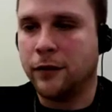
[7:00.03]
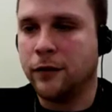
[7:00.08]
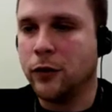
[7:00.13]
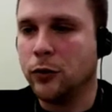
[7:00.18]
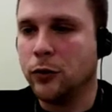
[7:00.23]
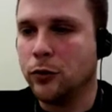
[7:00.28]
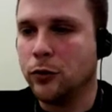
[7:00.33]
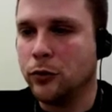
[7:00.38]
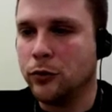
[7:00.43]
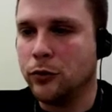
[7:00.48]

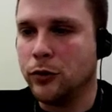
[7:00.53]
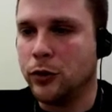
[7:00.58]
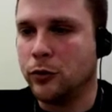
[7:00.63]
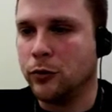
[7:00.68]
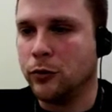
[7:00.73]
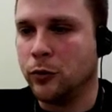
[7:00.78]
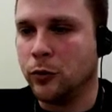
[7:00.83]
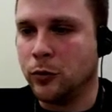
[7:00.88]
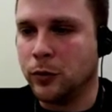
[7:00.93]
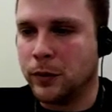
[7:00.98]
food,
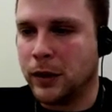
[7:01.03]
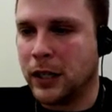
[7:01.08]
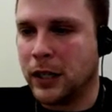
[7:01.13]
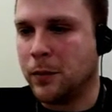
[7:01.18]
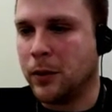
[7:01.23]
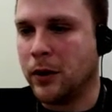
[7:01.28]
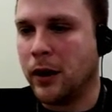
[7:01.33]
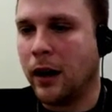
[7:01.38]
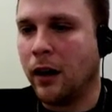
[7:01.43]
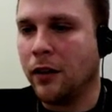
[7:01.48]
you
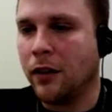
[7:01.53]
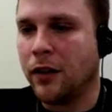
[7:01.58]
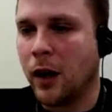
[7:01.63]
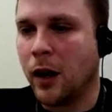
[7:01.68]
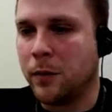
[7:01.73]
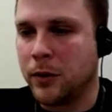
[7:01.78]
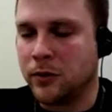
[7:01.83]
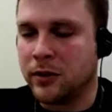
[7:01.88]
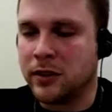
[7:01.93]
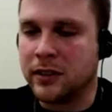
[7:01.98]
keep your health
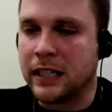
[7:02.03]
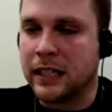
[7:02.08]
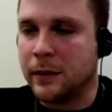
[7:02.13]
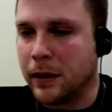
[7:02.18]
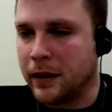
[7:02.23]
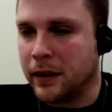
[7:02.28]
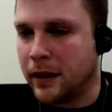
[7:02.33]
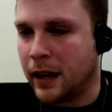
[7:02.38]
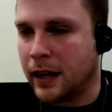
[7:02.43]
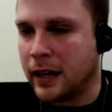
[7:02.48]
up, you sleep
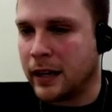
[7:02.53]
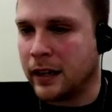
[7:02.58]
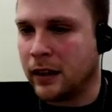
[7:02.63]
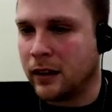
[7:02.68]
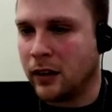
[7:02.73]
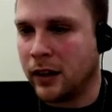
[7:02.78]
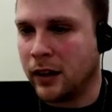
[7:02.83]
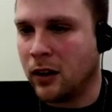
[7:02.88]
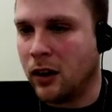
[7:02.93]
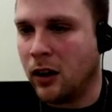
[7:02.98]
at night,
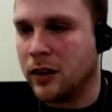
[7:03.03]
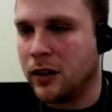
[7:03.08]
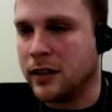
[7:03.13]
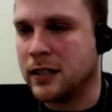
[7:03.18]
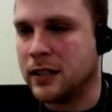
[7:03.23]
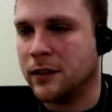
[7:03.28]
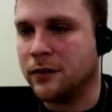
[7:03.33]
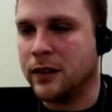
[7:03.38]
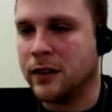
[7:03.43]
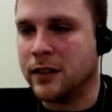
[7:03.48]
like all
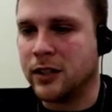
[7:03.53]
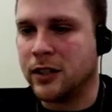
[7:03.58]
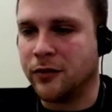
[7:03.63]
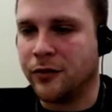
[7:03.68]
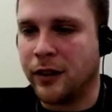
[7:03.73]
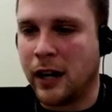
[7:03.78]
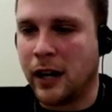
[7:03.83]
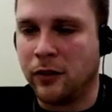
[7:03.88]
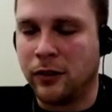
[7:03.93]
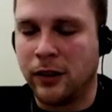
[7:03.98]
these different
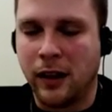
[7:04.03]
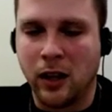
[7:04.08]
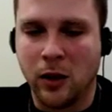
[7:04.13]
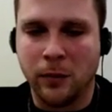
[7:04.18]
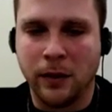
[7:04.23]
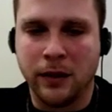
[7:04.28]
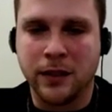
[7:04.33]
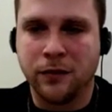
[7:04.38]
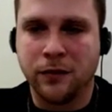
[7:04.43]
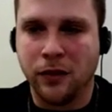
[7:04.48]
survival
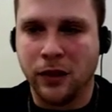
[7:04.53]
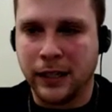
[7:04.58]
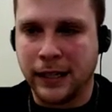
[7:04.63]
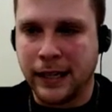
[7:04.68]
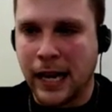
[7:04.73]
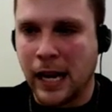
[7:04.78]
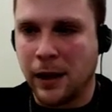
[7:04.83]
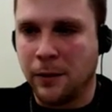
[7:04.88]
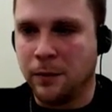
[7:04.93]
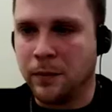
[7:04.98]
elements for the
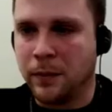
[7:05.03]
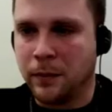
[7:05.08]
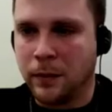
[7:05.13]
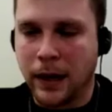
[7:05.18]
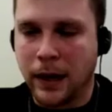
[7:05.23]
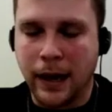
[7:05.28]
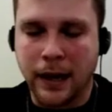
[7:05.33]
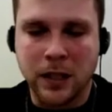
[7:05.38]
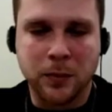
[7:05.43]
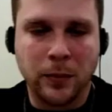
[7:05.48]
game
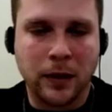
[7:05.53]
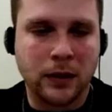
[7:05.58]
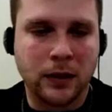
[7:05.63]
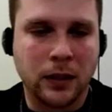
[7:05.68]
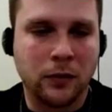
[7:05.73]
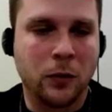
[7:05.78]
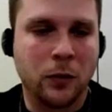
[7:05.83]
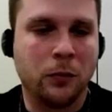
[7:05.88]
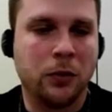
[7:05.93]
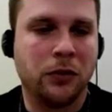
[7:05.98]
aspect
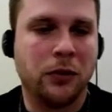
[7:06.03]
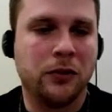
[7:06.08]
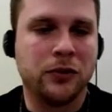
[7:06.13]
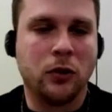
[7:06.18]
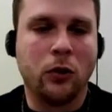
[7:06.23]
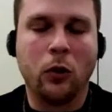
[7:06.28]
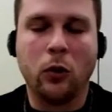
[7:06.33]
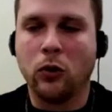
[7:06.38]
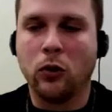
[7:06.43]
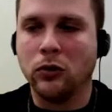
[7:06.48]
of it. But there's
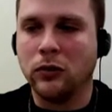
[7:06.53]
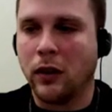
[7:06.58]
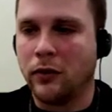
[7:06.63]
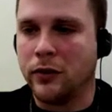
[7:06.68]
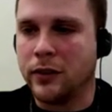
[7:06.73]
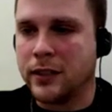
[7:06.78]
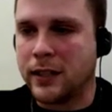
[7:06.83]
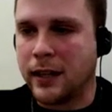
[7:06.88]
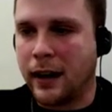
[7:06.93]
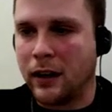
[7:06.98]
a whole
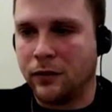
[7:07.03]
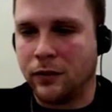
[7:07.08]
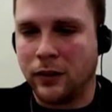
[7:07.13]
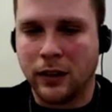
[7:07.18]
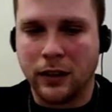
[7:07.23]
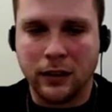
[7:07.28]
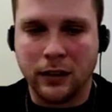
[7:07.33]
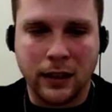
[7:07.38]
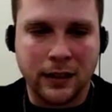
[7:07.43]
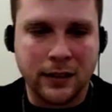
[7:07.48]
nother side of
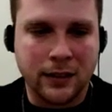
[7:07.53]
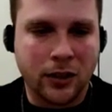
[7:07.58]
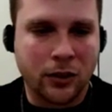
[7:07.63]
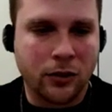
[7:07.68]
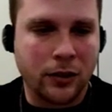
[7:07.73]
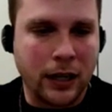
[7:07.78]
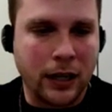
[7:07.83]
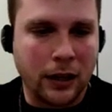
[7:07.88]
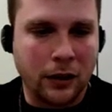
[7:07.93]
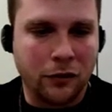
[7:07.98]
it, and that's
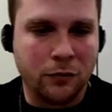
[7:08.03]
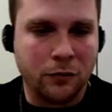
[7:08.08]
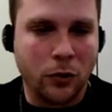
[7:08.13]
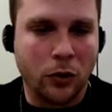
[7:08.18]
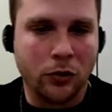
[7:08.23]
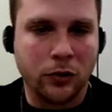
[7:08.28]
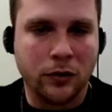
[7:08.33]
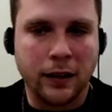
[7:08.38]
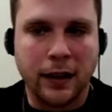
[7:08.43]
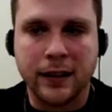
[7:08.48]
creative
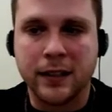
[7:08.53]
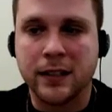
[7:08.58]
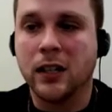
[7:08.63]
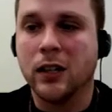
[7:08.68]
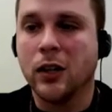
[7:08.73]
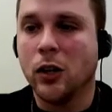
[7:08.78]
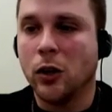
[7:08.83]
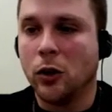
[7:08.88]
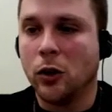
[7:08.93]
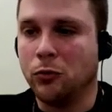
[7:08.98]
mode. And that's
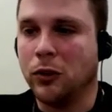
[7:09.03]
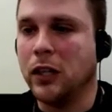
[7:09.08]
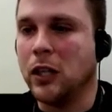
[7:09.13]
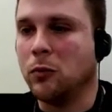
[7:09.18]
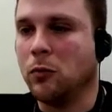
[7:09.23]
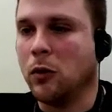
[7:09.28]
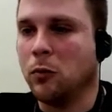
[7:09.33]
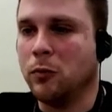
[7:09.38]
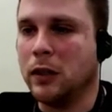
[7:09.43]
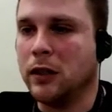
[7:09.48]
really
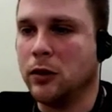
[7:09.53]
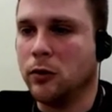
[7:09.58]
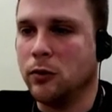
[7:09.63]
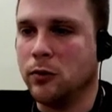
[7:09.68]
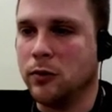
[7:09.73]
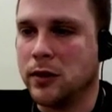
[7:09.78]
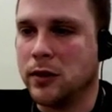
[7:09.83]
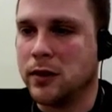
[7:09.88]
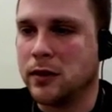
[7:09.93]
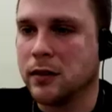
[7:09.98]
what we
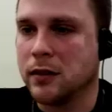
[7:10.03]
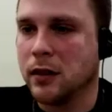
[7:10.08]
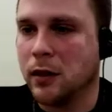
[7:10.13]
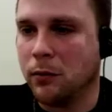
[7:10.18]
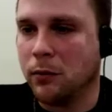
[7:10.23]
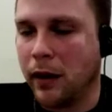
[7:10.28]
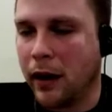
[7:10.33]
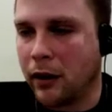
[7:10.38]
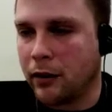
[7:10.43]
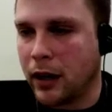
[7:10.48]
use
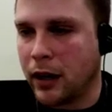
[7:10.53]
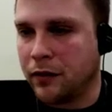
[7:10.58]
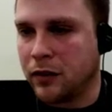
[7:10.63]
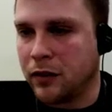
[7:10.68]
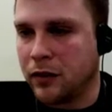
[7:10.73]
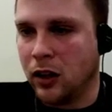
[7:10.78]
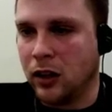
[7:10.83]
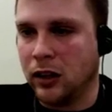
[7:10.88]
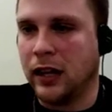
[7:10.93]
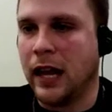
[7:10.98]

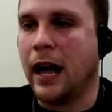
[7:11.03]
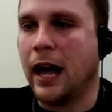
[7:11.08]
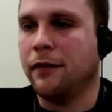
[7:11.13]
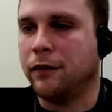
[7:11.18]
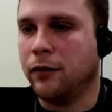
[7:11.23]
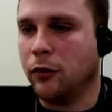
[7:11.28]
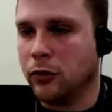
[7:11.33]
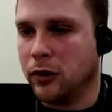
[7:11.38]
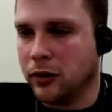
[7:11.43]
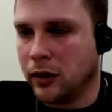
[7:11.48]
Minecraft a lot
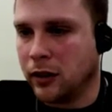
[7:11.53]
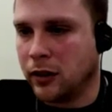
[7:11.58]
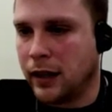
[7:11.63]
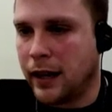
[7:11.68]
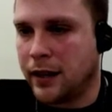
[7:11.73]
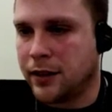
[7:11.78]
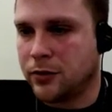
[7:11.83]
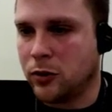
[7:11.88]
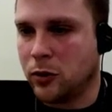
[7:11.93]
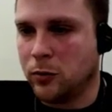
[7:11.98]
for in the
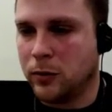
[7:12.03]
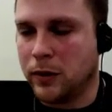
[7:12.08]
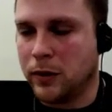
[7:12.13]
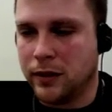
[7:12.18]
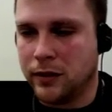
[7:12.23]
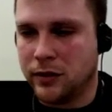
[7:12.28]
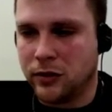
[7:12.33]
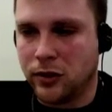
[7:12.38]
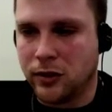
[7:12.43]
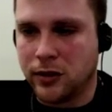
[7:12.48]
classroom,
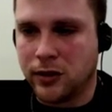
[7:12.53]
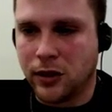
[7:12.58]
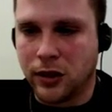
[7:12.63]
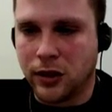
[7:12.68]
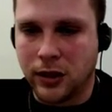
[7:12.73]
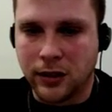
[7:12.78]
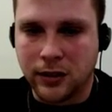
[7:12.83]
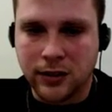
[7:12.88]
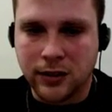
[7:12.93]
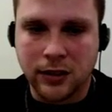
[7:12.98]
is just
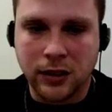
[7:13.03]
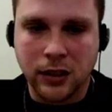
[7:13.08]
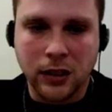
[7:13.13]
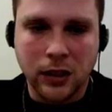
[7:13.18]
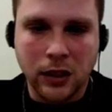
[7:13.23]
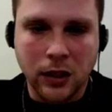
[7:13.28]
this